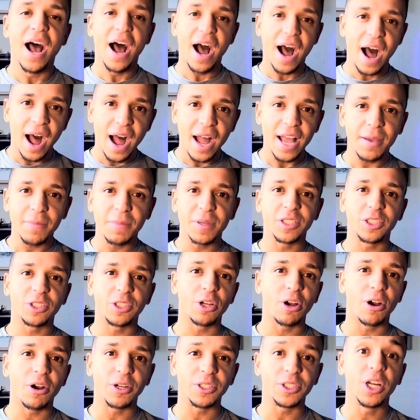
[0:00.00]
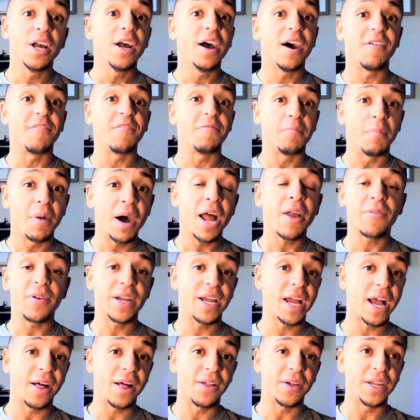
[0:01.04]
I am in charge of my
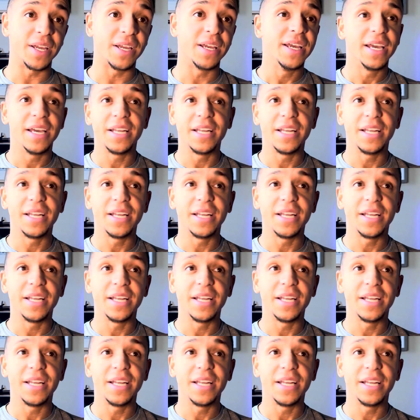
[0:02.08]
reality?